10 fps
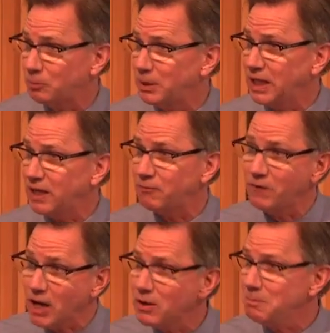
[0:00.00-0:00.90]
begin a
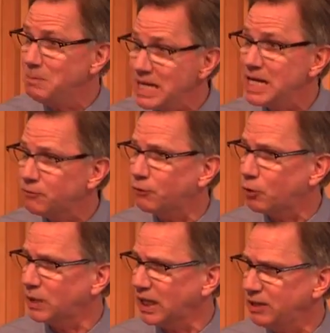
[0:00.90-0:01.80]
very
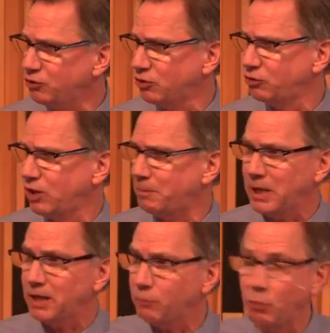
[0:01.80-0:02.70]
meaningful relationship
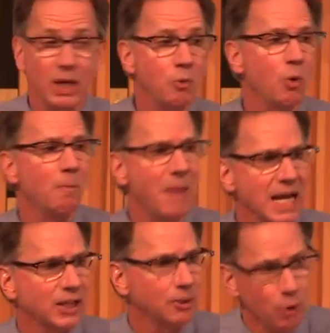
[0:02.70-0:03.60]
if we will
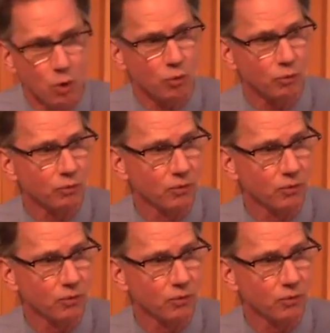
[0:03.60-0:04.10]
make the move.